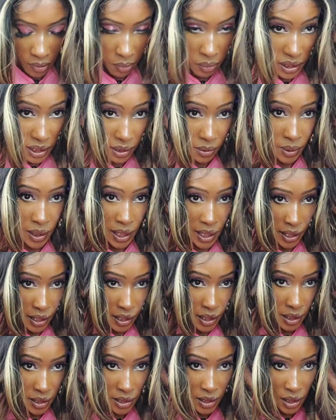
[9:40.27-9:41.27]
By the way,
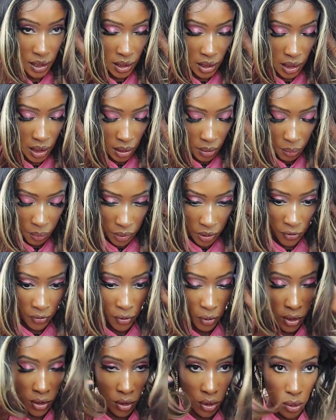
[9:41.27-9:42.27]
here's a tip.
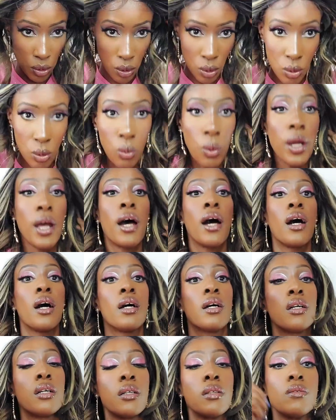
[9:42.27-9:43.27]
If you want to know
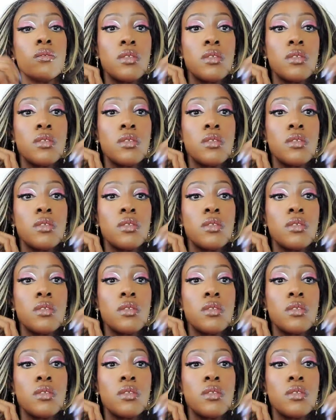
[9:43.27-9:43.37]
where,